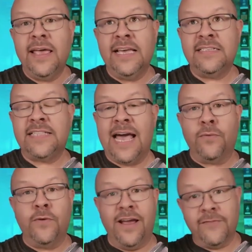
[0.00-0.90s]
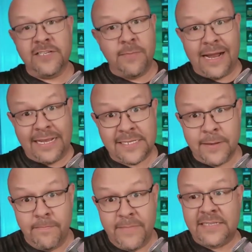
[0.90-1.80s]
is that whenever somebody
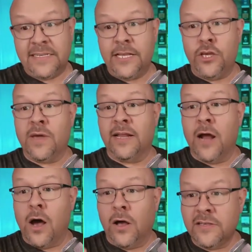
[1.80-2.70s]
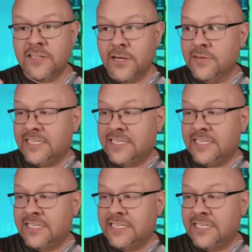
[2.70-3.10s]
submits it, you can also